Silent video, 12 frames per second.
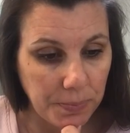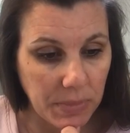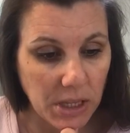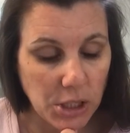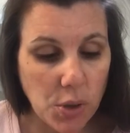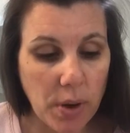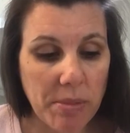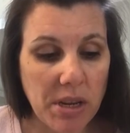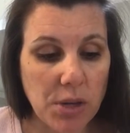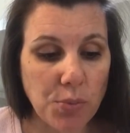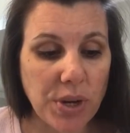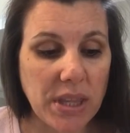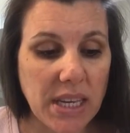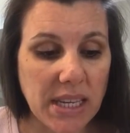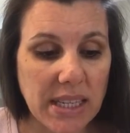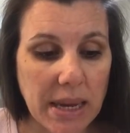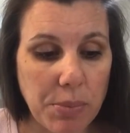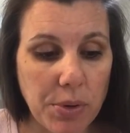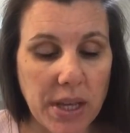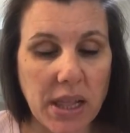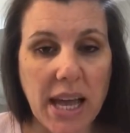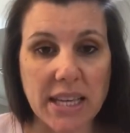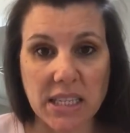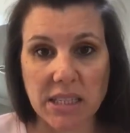So I'm going to read the example in the
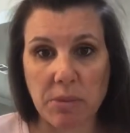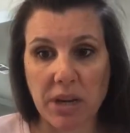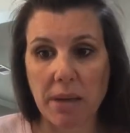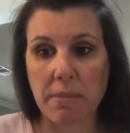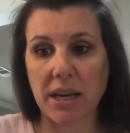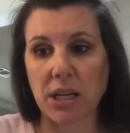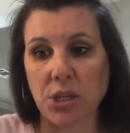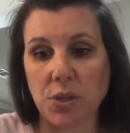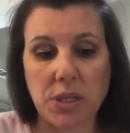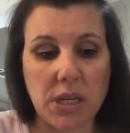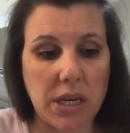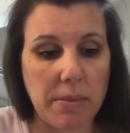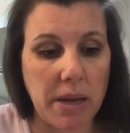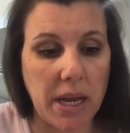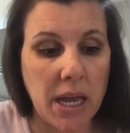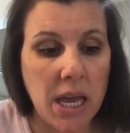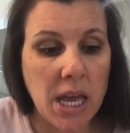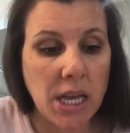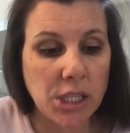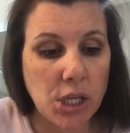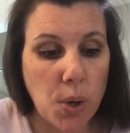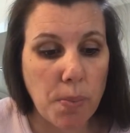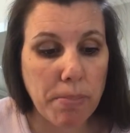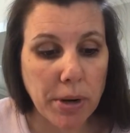class because I'm going to come back and use it in a minute.
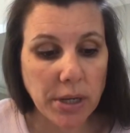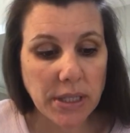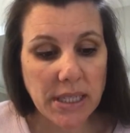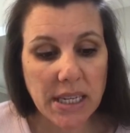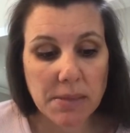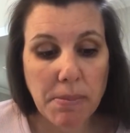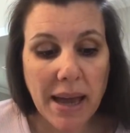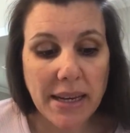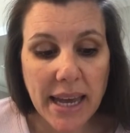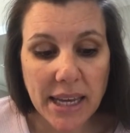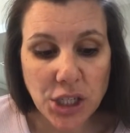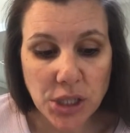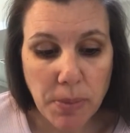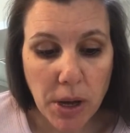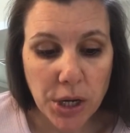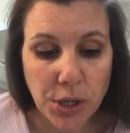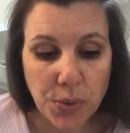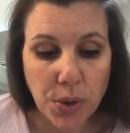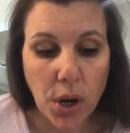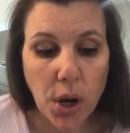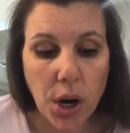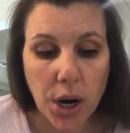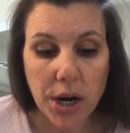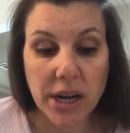So Bert says, my dad just bought a new
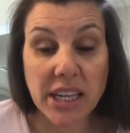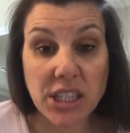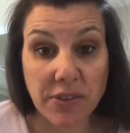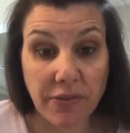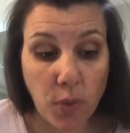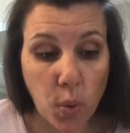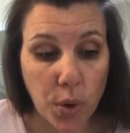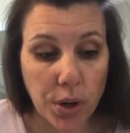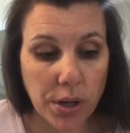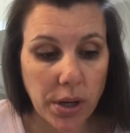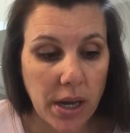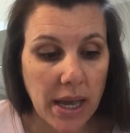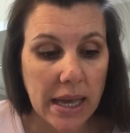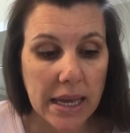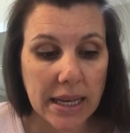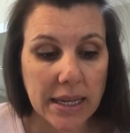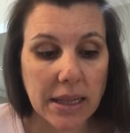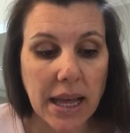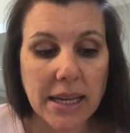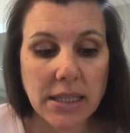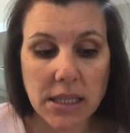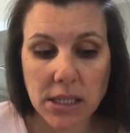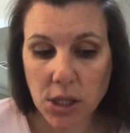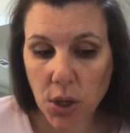car. It's a Ford. And Clyde
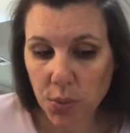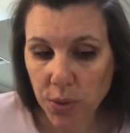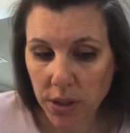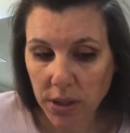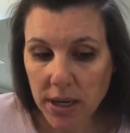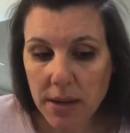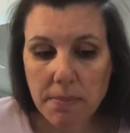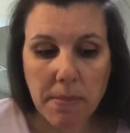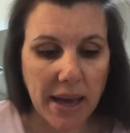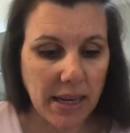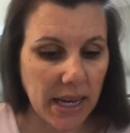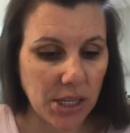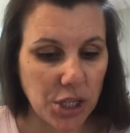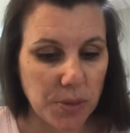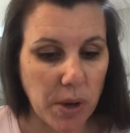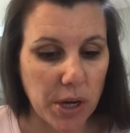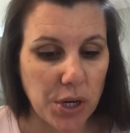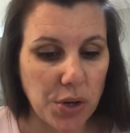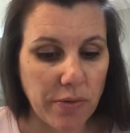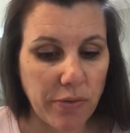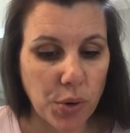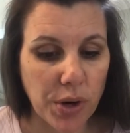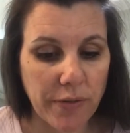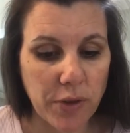says, oh really? My dad just bought a new
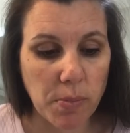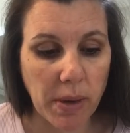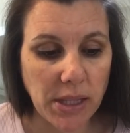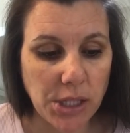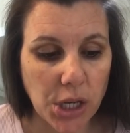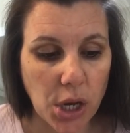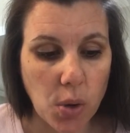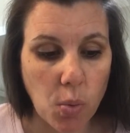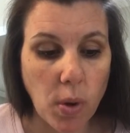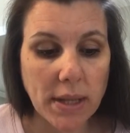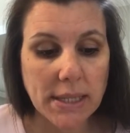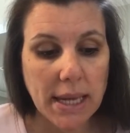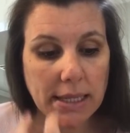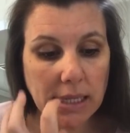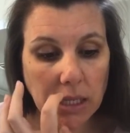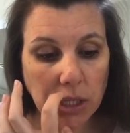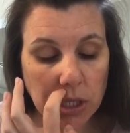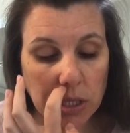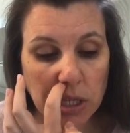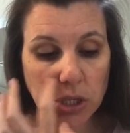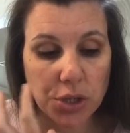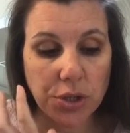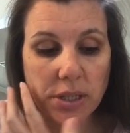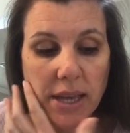Ford a few months ago. What size engine does
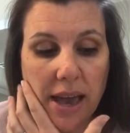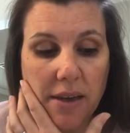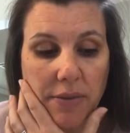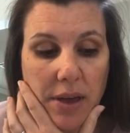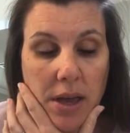yours have?